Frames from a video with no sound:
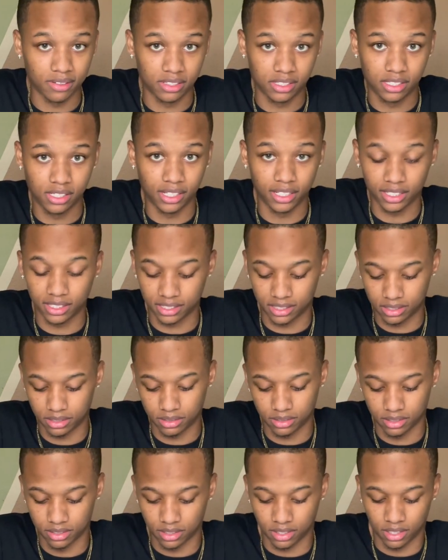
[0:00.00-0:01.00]
6,
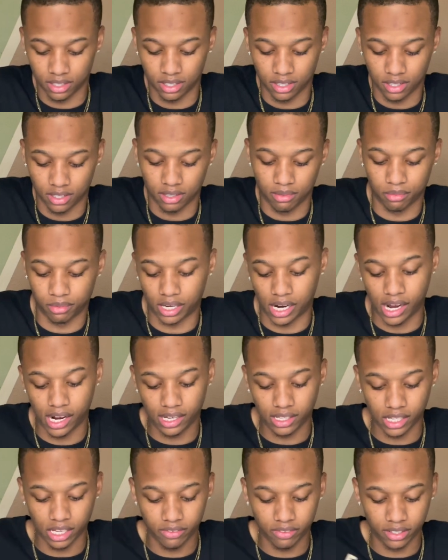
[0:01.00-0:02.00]
but our
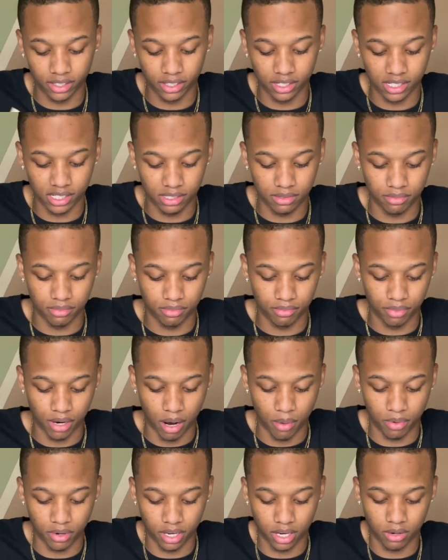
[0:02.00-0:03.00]
11 hits
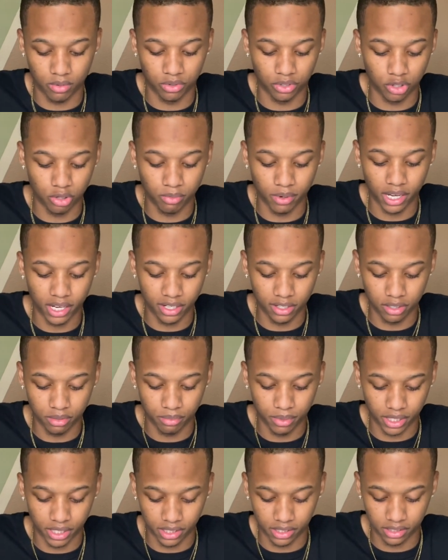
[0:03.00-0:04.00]
probably come with nobody on
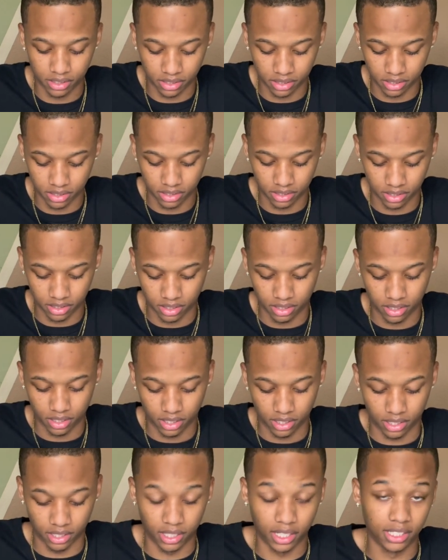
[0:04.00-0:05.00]
base,
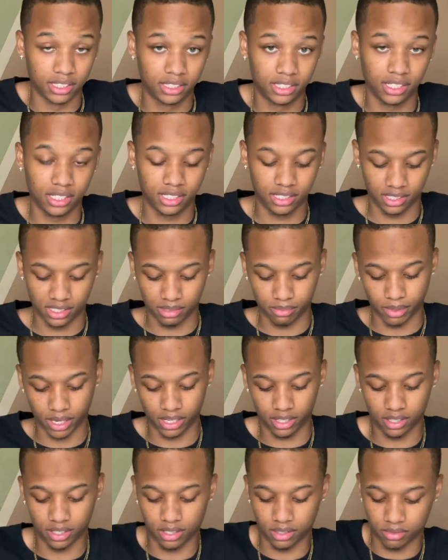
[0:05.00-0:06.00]
and they 6 hits
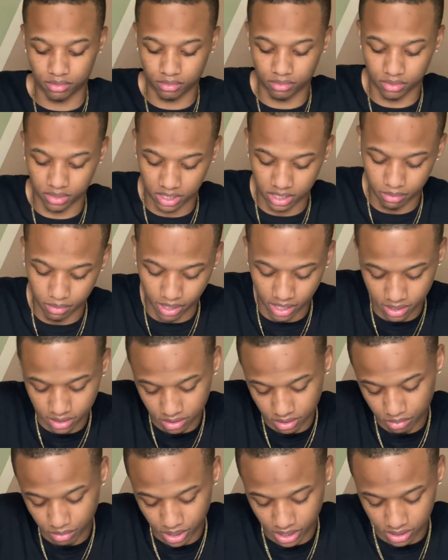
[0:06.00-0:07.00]
might come when somebody's
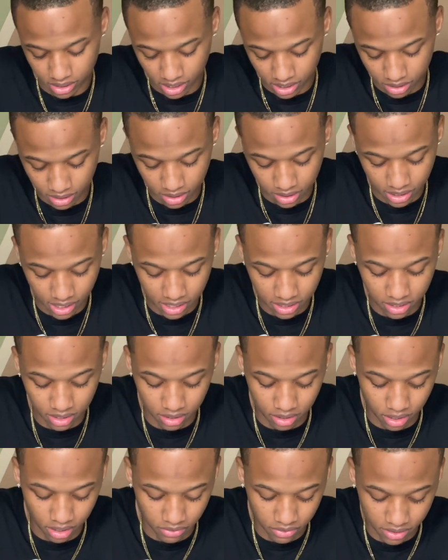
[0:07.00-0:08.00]
on base. That's the
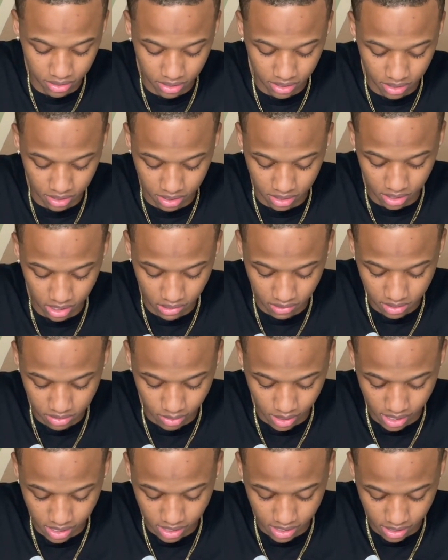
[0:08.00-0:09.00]
difference in the series
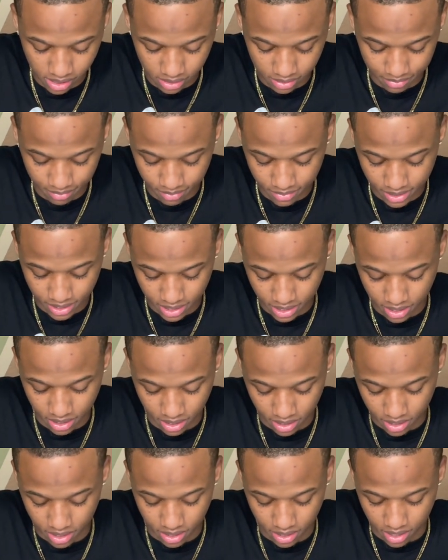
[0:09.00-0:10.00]
right now.
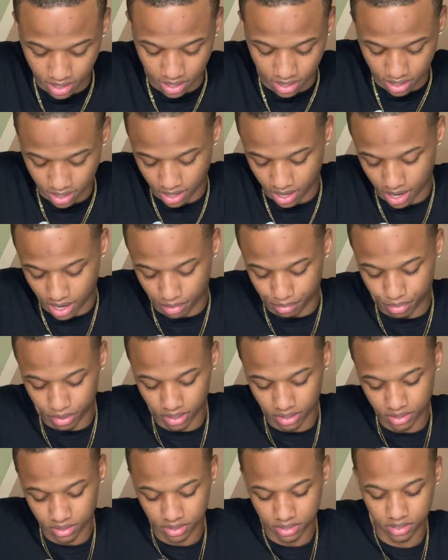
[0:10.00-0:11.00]
Our
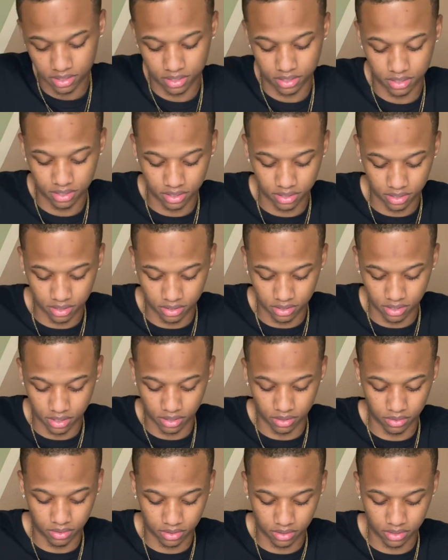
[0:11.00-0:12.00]
pitchers, you know,